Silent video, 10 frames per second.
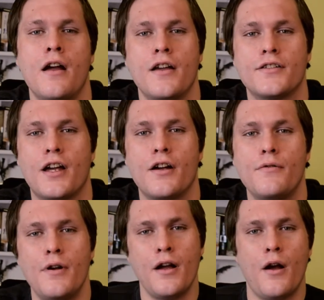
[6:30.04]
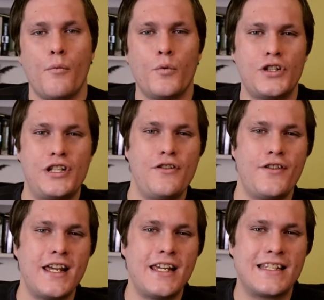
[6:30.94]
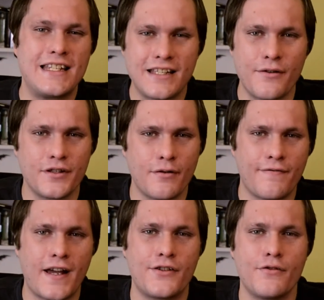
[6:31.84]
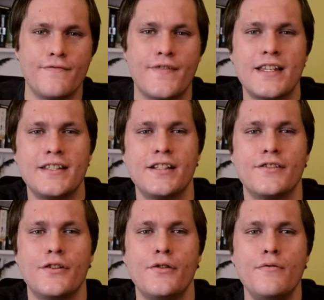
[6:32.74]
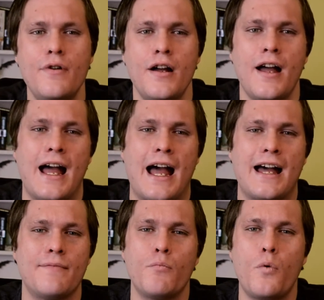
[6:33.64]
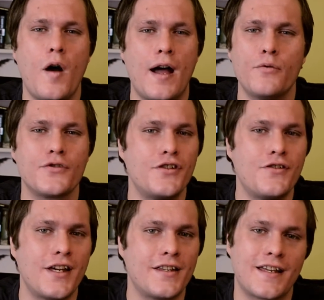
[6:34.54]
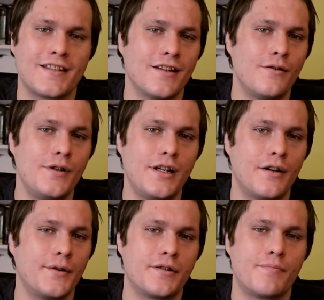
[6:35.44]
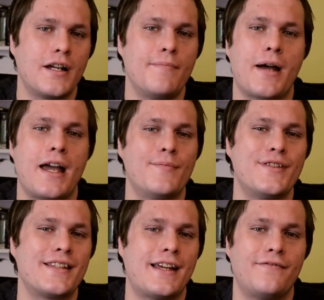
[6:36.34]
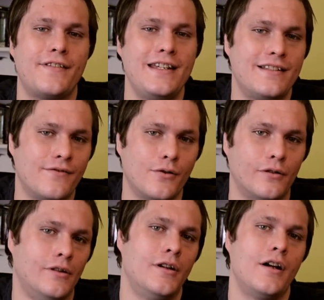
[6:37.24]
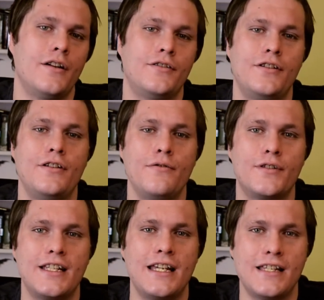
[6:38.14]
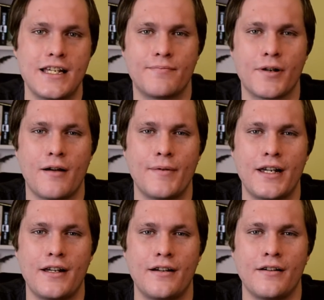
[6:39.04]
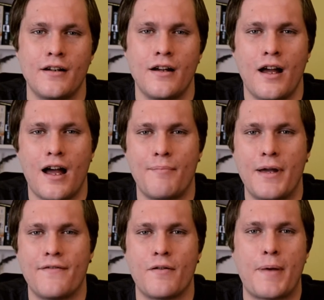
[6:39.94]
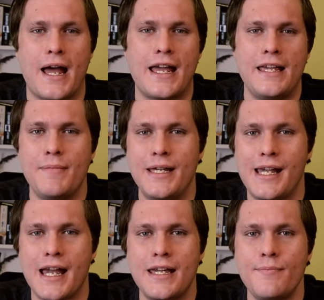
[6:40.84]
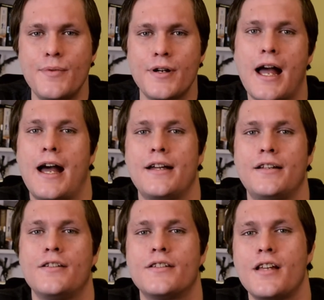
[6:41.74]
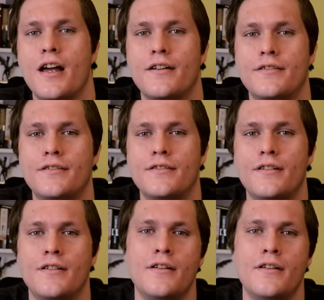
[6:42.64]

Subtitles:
So what do you think? Is this going to affect your investing at all? And what else do you think they're slowly going to bring in payments and fees for? Do you see this becoming a bit of a pay-me game and certain